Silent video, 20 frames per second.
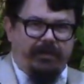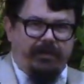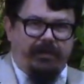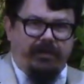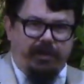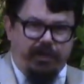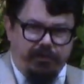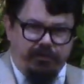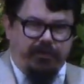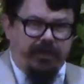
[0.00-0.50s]

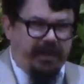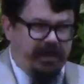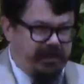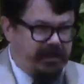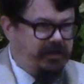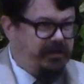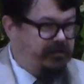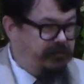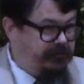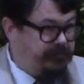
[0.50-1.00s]
you think
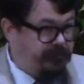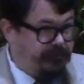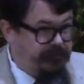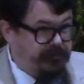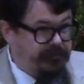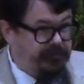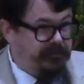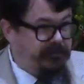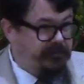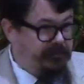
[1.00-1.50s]
of
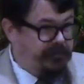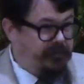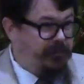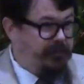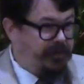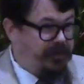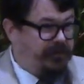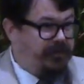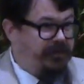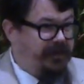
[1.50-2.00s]
the
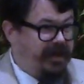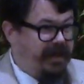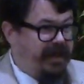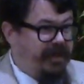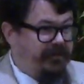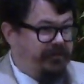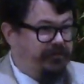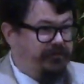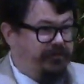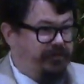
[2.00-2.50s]
person I
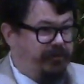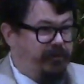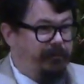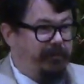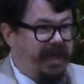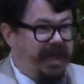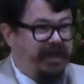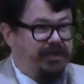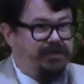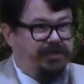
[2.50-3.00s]
asked you to
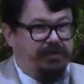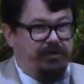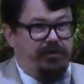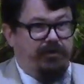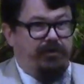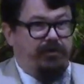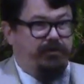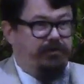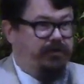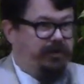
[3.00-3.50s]
imagine
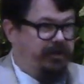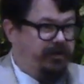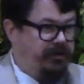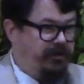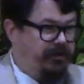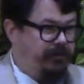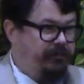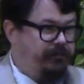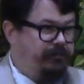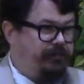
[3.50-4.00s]

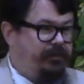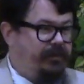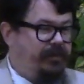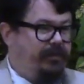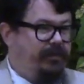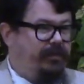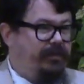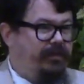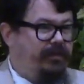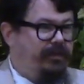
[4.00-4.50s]
earlier.
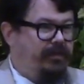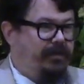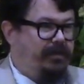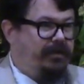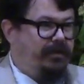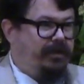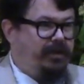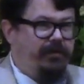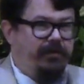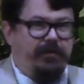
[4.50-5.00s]

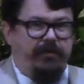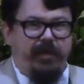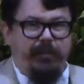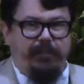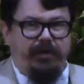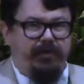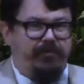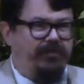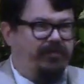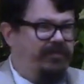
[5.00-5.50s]
You think that
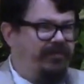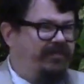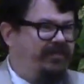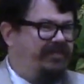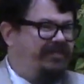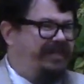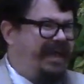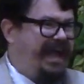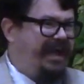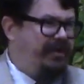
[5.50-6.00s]
person's
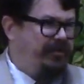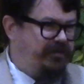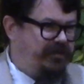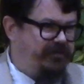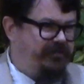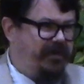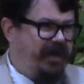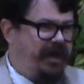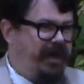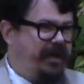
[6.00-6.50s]

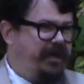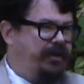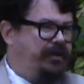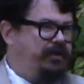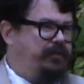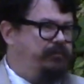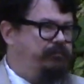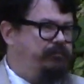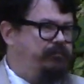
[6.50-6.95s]
satisfied